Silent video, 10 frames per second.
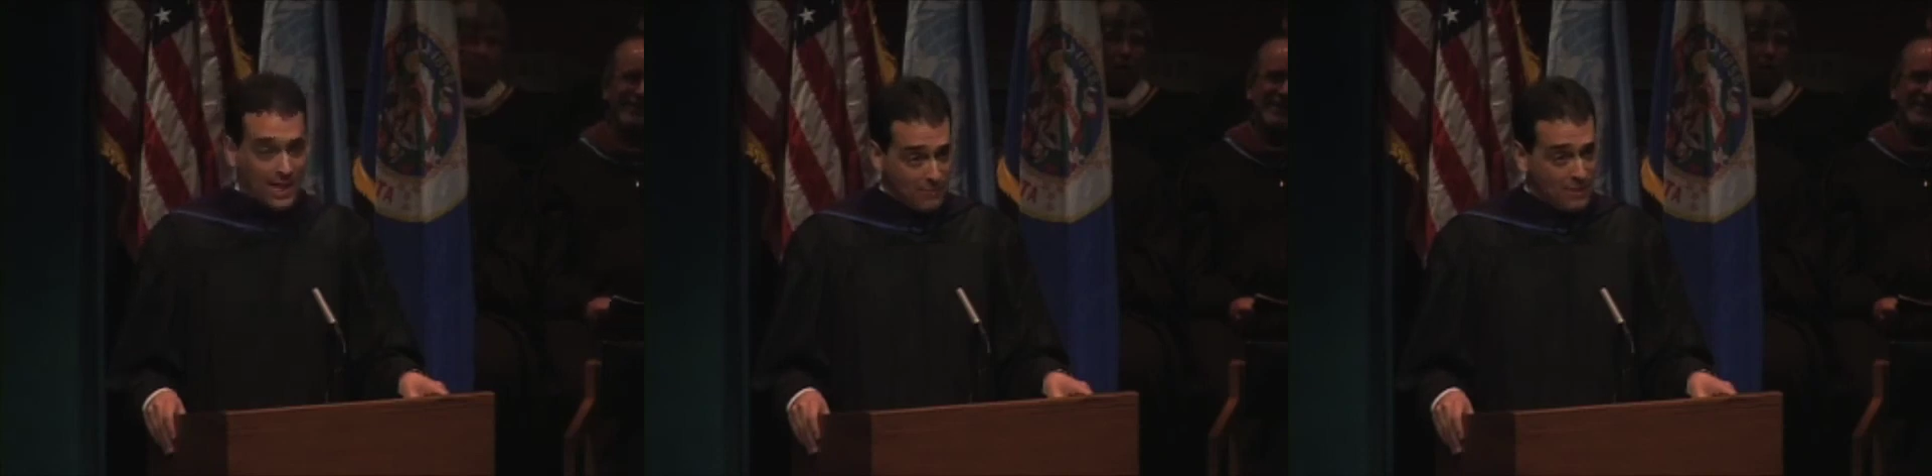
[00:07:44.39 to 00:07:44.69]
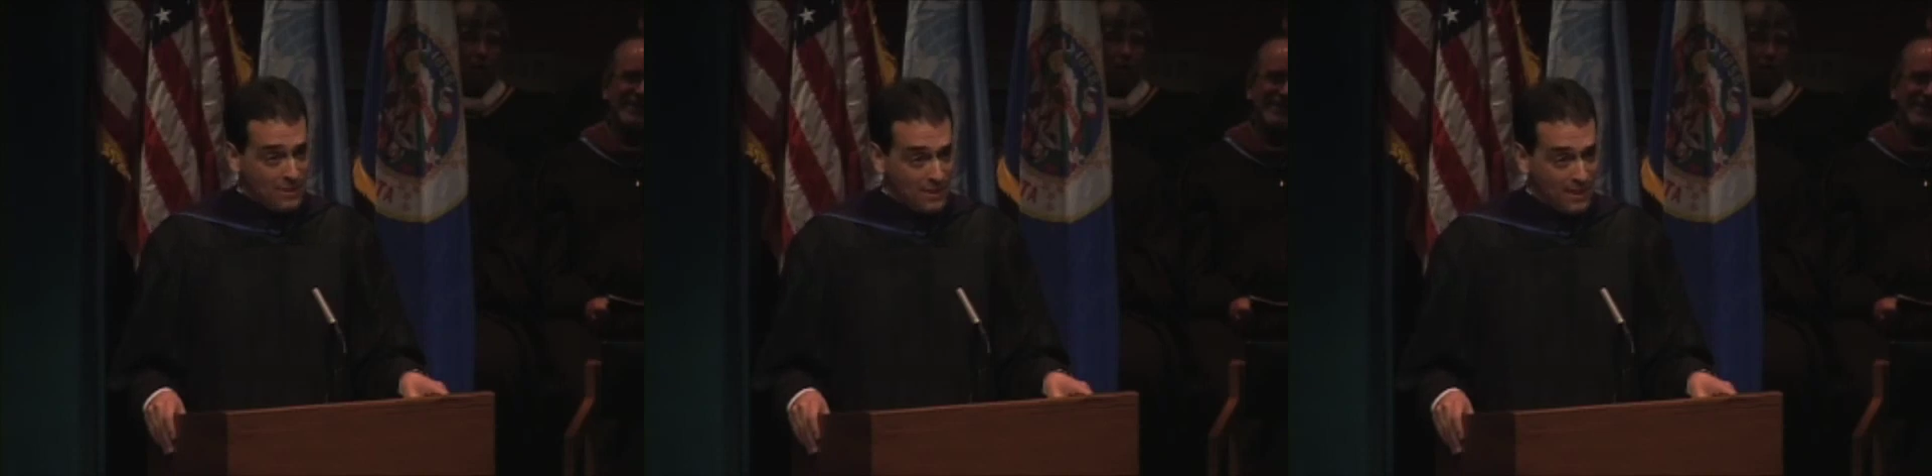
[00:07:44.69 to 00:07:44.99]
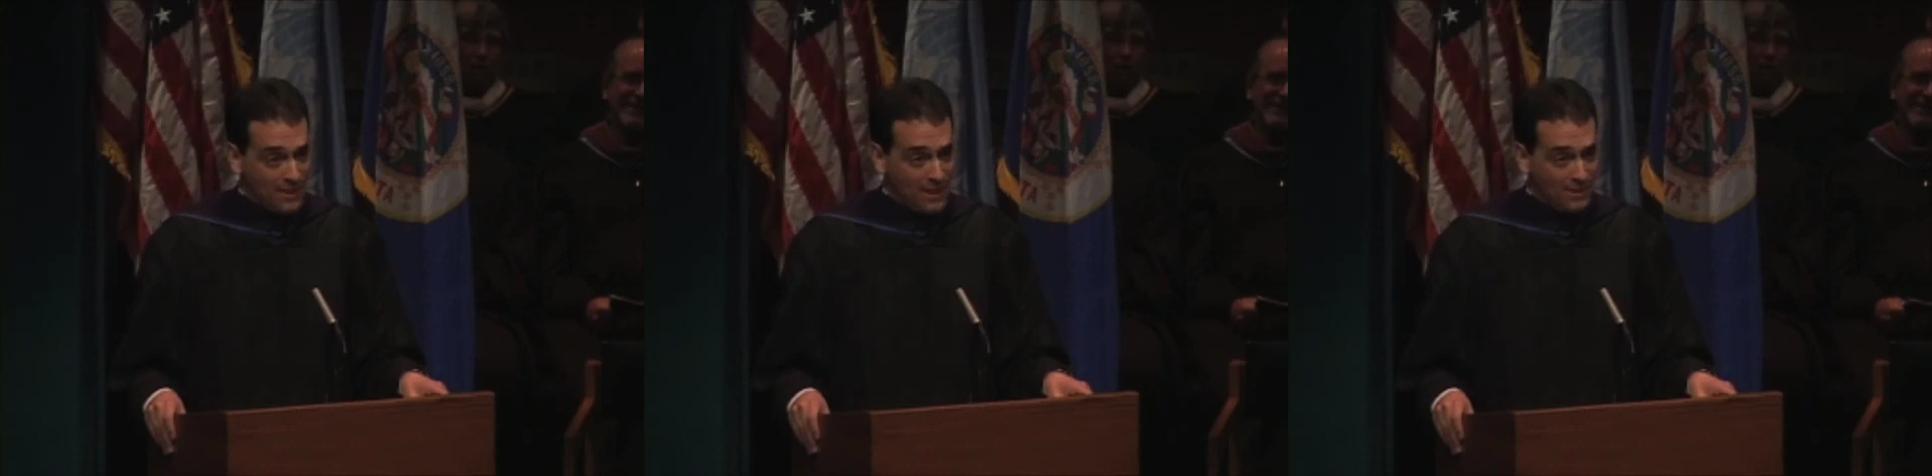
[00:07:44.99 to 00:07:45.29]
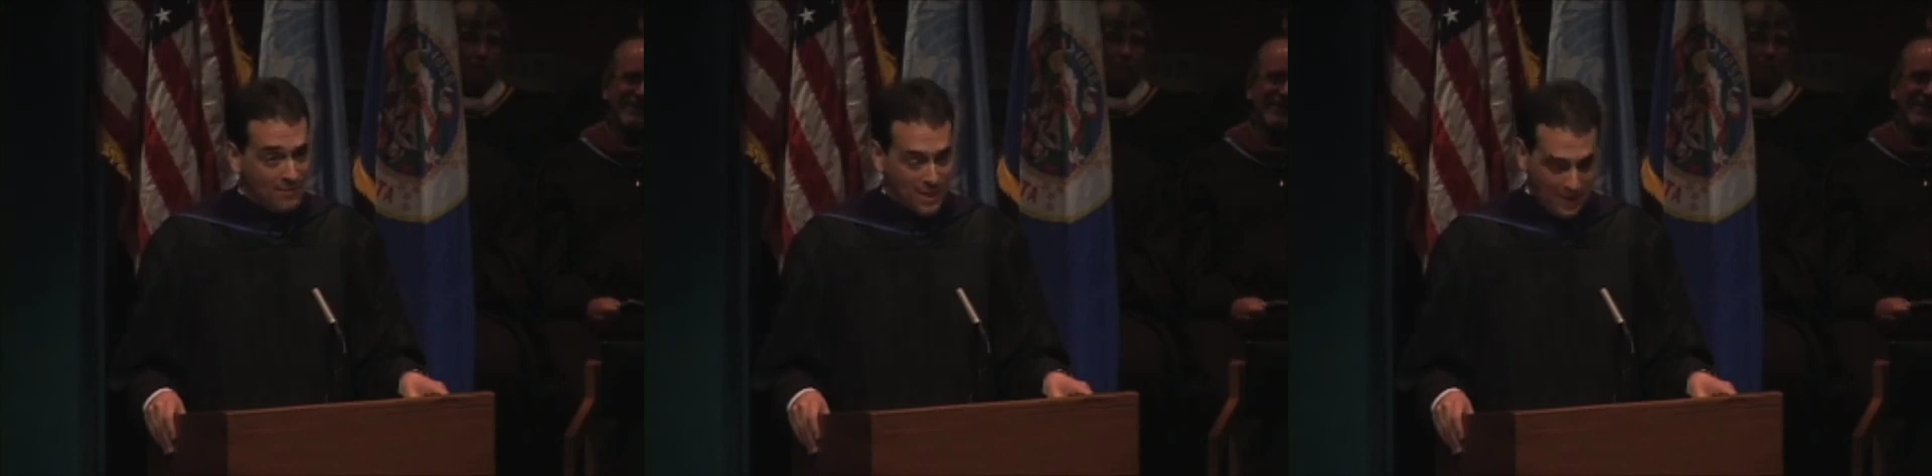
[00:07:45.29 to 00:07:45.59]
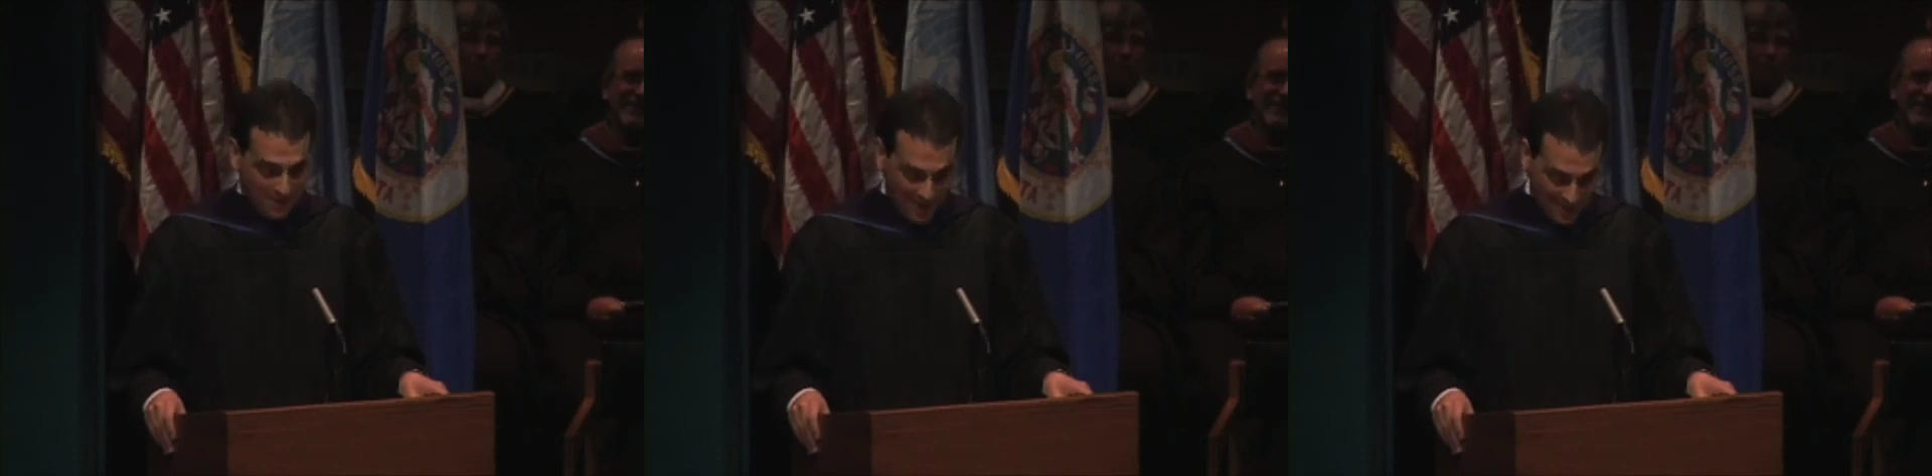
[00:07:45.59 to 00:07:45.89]
everything that I have done
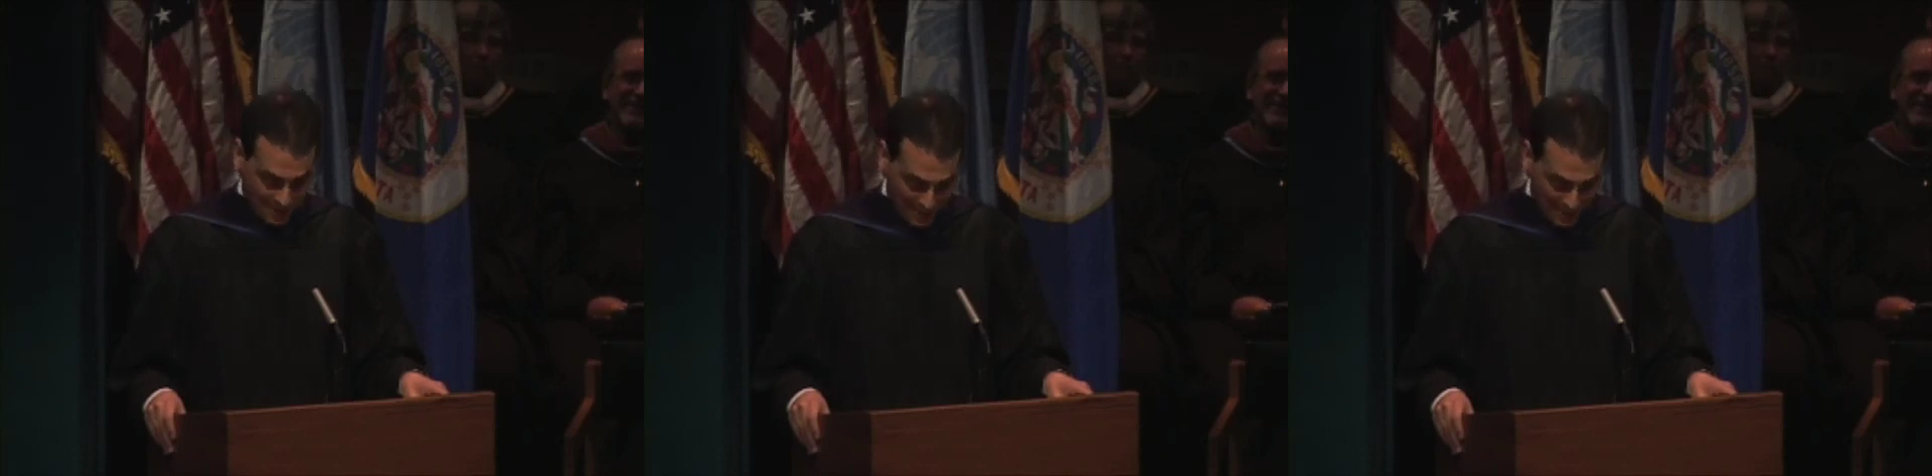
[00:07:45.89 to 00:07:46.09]
in my adult